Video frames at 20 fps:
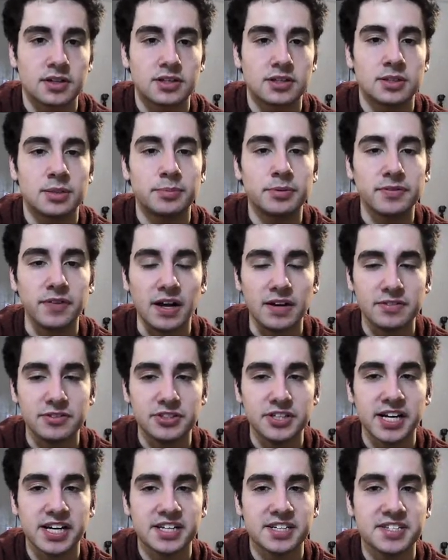Number
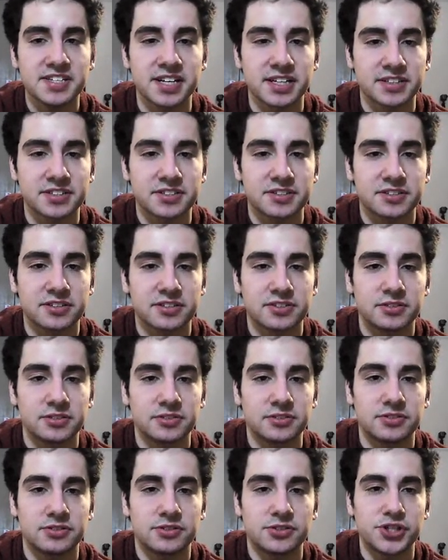586,
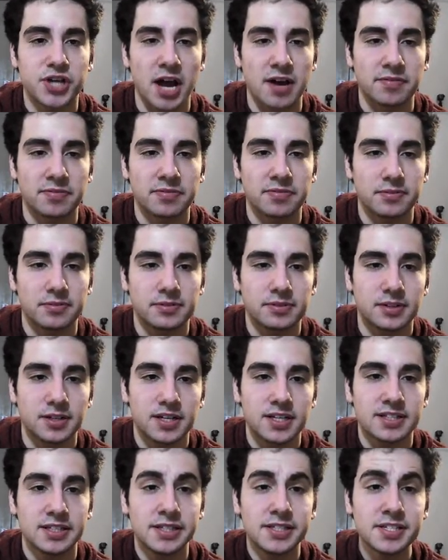Chef.
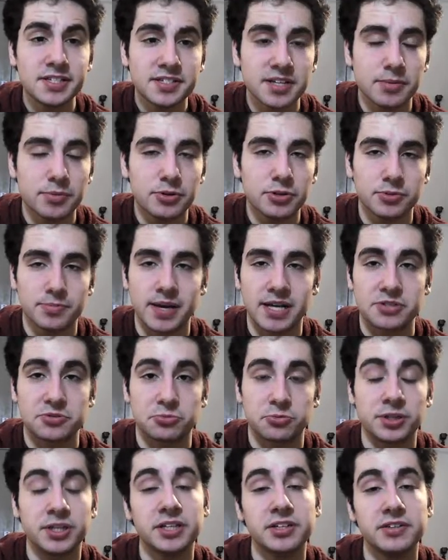This is someone who makes
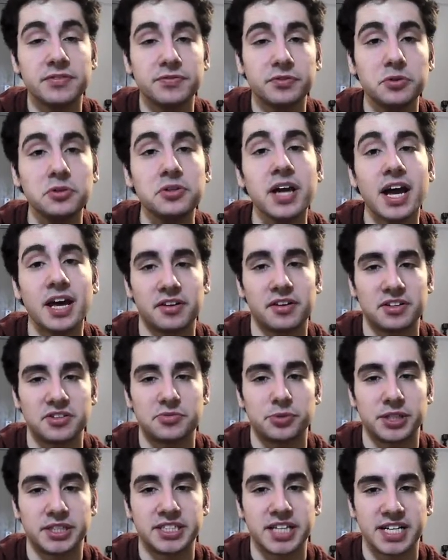really good food and it's
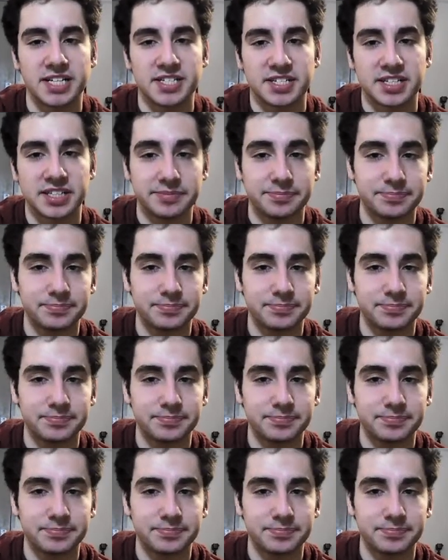really tasty.